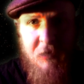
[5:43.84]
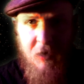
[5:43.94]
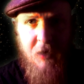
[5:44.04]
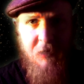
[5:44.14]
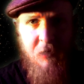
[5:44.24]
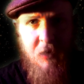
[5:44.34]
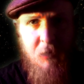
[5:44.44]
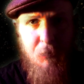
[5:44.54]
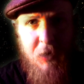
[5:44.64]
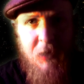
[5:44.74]
nicely,
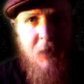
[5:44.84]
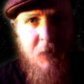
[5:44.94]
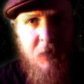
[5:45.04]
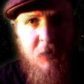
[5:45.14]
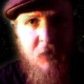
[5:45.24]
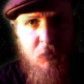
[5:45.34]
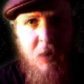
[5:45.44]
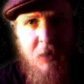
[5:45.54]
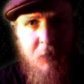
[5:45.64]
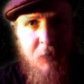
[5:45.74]
but I think that the
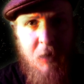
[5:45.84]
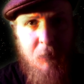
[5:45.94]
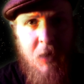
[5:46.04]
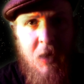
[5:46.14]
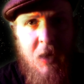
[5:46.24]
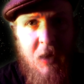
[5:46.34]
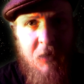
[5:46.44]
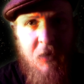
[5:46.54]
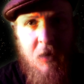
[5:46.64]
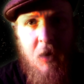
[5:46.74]
strength of them
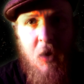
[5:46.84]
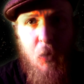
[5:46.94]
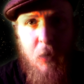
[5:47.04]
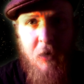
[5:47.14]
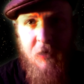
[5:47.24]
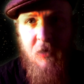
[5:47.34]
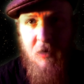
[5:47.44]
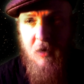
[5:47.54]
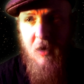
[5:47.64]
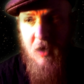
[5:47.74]
is that we are
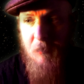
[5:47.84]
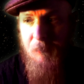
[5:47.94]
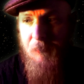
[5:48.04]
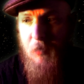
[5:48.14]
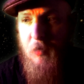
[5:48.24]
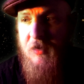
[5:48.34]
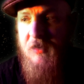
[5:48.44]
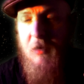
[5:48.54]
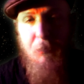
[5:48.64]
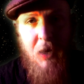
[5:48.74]
seeing a game which is
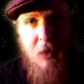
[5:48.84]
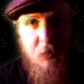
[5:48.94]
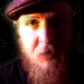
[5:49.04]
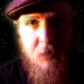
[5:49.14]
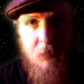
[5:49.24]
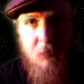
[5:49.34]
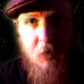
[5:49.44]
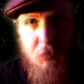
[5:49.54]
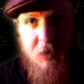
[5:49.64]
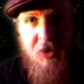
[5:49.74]
about
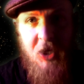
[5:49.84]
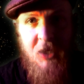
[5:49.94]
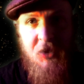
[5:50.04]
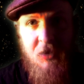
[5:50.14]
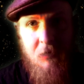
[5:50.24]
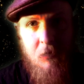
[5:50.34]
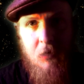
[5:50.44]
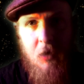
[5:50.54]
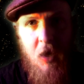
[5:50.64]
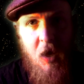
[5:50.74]
the rejection
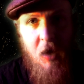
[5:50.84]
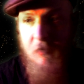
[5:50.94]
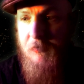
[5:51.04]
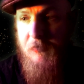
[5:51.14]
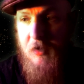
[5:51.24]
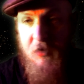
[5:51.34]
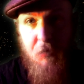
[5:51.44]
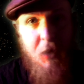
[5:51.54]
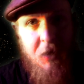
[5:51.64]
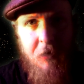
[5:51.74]
of a
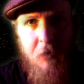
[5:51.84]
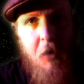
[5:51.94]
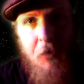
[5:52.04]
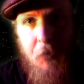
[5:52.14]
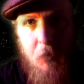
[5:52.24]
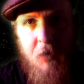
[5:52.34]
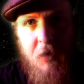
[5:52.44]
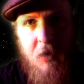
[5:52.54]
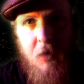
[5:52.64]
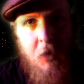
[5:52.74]
tyrannical
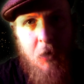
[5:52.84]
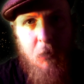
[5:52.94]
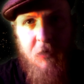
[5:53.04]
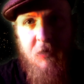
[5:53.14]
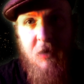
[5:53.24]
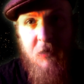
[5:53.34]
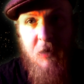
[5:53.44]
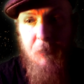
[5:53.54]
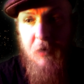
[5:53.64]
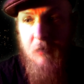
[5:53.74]
authority. We're seeing
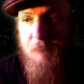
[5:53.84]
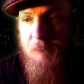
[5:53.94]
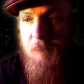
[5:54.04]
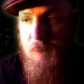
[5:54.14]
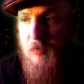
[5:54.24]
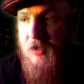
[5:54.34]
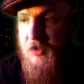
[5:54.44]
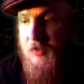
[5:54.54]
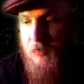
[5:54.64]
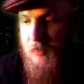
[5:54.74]
something
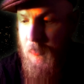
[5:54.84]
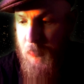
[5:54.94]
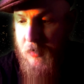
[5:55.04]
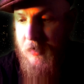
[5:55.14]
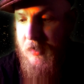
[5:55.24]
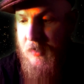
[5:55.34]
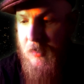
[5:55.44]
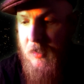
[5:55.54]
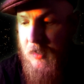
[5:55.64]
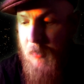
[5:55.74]
which really
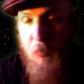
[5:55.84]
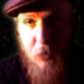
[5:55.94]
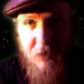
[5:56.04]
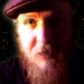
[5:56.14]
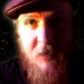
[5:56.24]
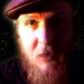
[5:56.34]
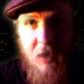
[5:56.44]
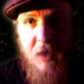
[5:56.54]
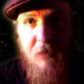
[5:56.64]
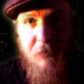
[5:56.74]
brings to
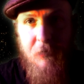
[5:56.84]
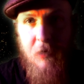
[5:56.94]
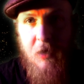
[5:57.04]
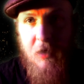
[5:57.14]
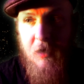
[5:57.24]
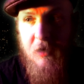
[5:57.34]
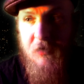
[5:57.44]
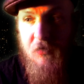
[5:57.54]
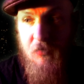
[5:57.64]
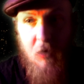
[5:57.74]
life a
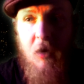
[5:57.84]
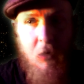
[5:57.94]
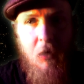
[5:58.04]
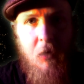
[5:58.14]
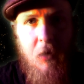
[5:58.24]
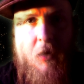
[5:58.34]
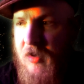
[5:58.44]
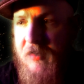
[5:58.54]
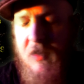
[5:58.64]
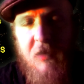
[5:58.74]
struggle,
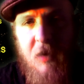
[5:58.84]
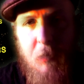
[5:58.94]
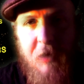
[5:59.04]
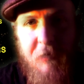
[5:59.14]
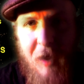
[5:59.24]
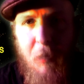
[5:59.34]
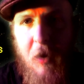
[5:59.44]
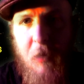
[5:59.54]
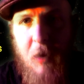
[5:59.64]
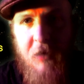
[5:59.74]
just in the same way that
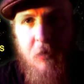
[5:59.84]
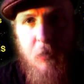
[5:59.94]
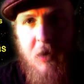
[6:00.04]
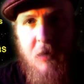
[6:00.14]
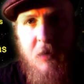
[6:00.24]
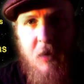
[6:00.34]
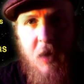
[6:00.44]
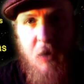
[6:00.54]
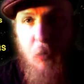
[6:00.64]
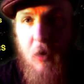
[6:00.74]
Vampire the Masquerade and